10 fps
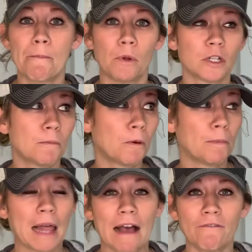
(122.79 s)
multiple
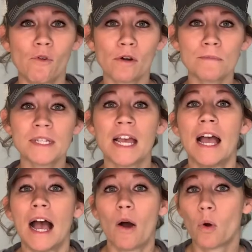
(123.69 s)
platforms,
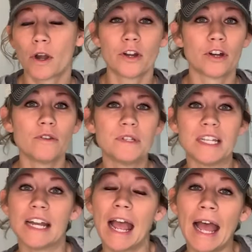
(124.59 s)
or you're
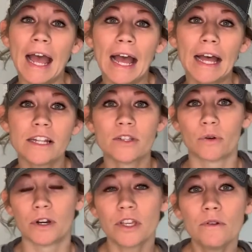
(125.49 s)
using ads
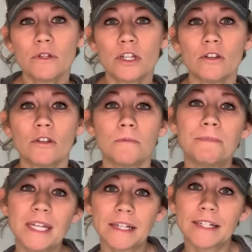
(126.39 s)
or YouTube,
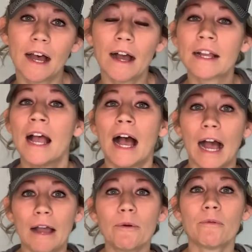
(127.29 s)
TikTok,
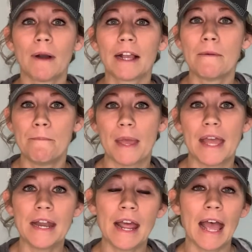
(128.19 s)
I would
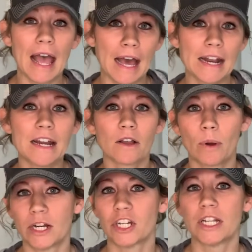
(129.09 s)
recommend adding a
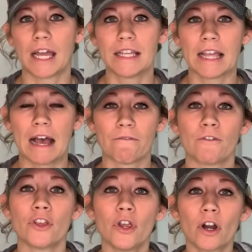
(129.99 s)
question like that for
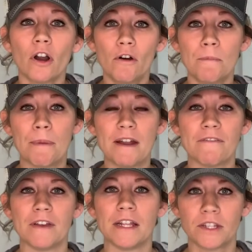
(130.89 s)
your own
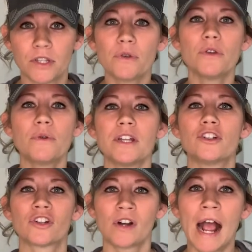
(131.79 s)
benefit so you can
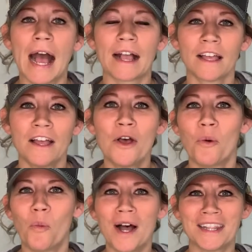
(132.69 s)
track
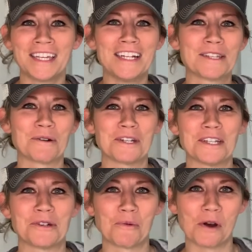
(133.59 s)
what lead
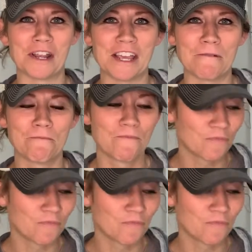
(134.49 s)
sources are working.